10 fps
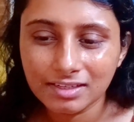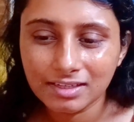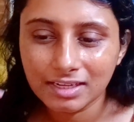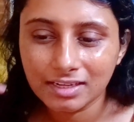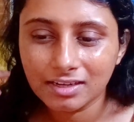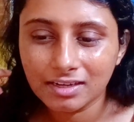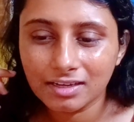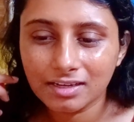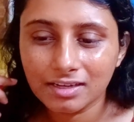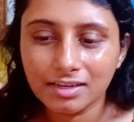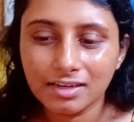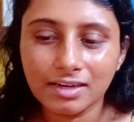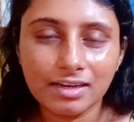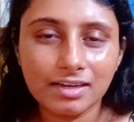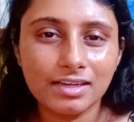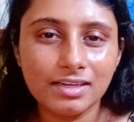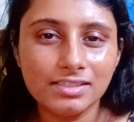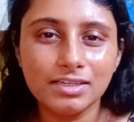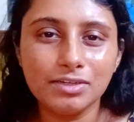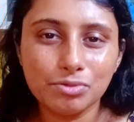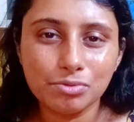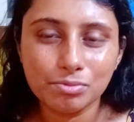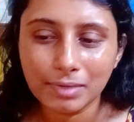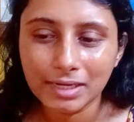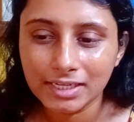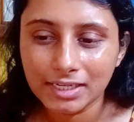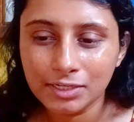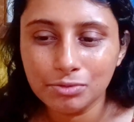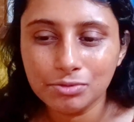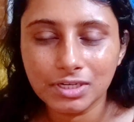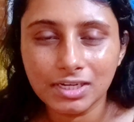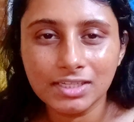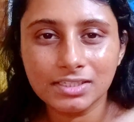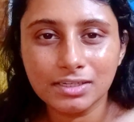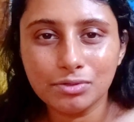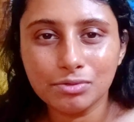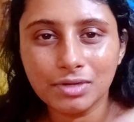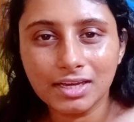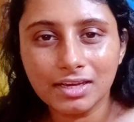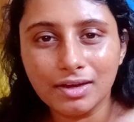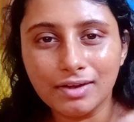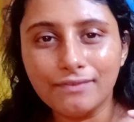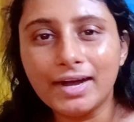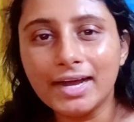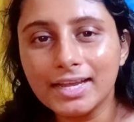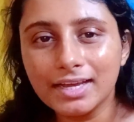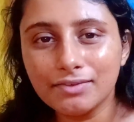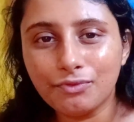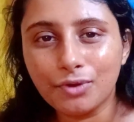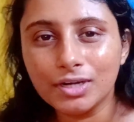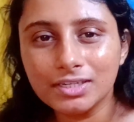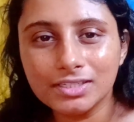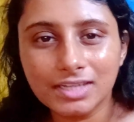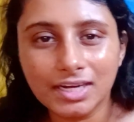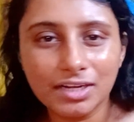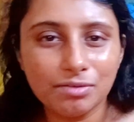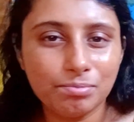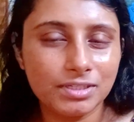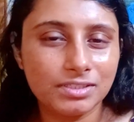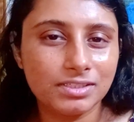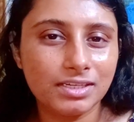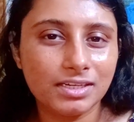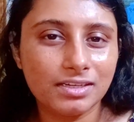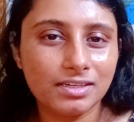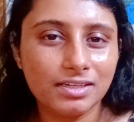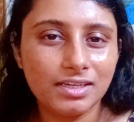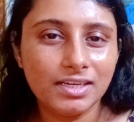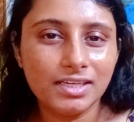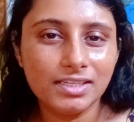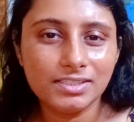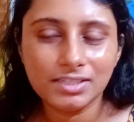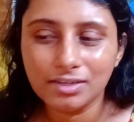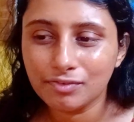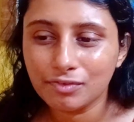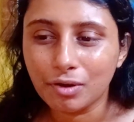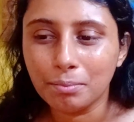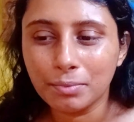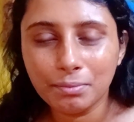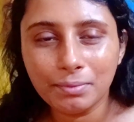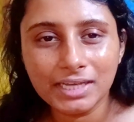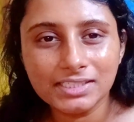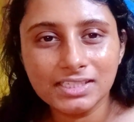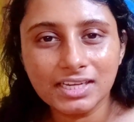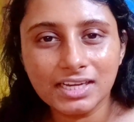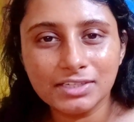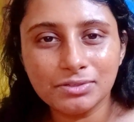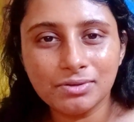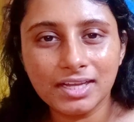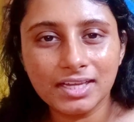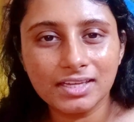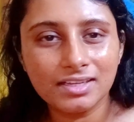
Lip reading: you know listen to my intuition, listen to like why I want this kind of person. Instead of compromising, I should like,